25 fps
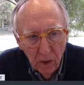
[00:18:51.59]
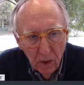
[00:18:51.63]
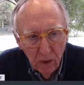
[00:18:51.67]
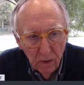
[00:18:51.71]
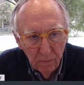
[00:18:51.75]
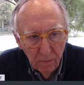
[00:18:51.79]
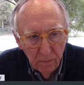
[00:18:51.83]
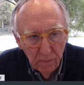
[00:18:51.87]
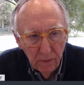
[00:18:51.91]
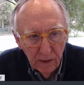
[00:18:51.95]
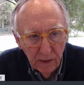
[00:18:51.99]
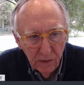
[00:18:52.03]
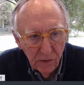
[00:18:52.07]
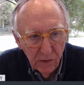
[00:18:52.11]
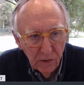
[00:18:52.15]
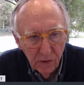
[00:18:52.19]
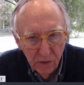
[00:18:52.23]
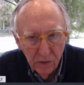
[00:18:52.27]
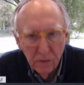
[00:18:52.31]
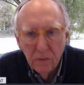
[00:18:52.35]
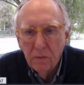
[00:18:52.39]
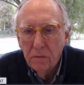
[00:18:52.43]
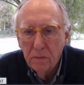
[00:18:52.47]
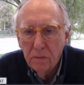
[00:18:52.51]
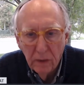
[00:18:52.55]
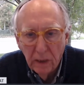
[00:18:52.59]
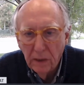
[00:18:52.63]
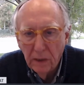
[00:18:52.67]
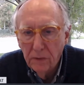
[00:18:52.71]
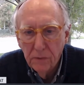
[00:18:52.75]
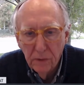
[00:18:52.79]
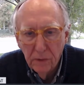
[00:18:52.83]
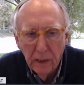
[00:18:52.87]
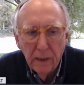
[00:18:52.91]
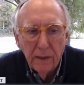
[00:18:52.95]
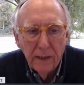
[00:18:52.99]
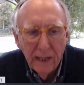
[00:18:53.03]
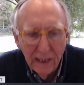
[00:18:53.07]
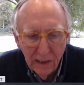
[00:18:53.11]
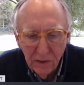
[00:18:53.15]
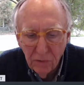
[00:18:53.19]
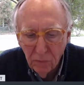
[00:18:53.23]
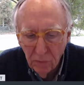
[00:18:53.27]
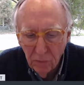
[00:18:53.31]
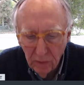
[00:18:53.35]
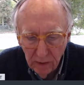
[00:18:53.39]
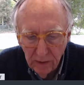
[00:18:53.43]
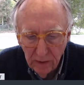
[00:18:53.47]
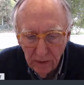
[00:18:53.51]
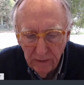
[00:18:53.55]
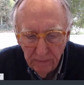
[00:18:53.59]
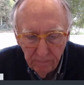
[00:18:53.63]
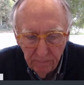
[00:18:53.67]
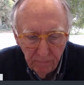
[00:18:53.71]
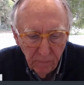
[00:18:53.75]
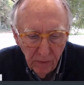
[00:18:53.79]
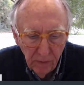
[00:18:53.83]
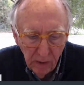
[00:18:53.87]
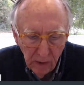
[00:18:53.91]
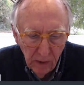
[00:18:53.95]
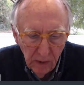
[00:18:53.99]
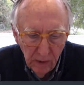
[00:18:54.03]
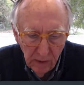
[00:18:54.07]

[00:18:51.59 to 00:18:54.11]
And that's really,